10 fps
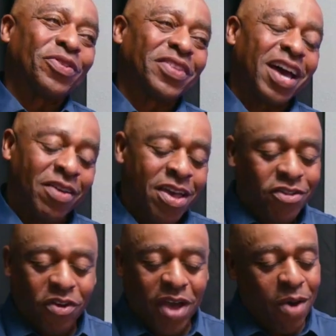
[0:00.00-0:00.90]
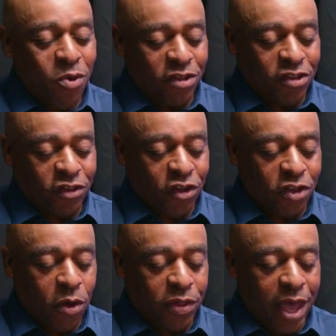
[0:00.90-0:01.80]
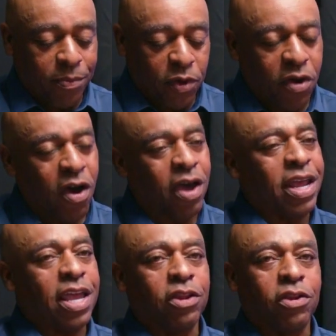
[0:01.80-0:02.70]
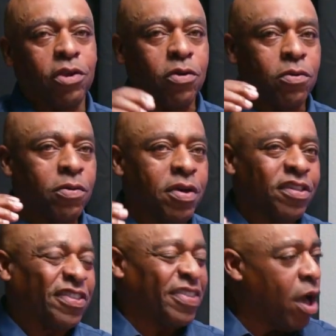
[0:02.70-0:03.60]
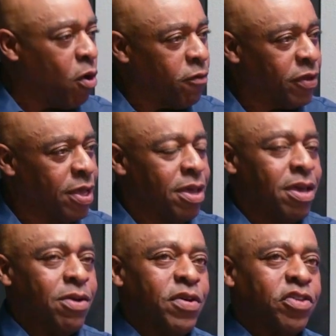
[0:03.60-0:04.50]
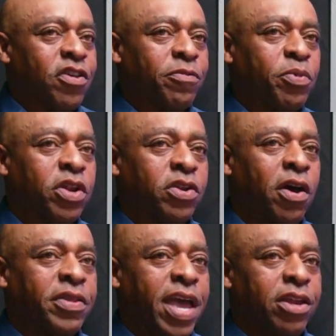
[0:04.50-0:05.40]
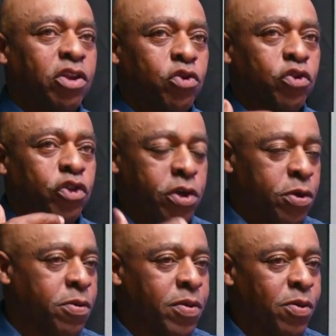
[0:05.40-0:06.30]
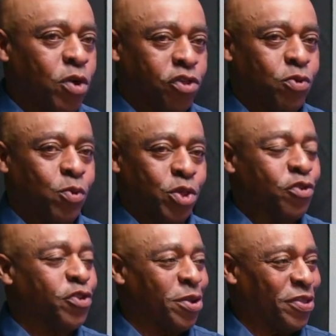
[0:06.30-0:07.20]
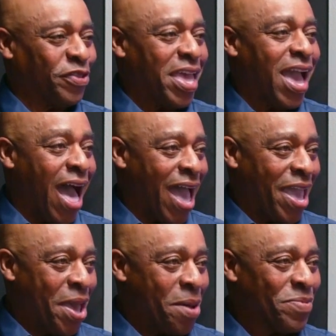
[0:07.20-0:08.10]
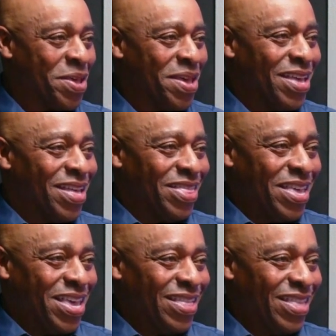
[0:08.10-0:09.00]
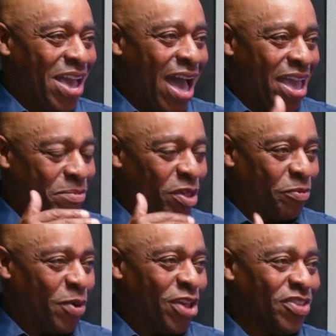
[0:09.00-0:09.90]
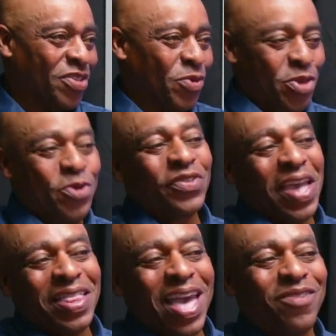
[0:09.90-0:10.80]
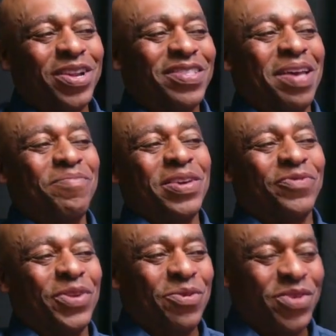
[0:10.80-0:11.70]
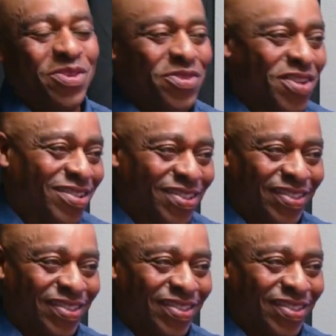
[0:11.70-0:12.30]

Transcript: stuff. Yes. So God wants us to know that. Put on a new self, which yeah. is putting on that new you, which when you start to say I am, the the I am expressions. When you say that, what does that mean for you when you start to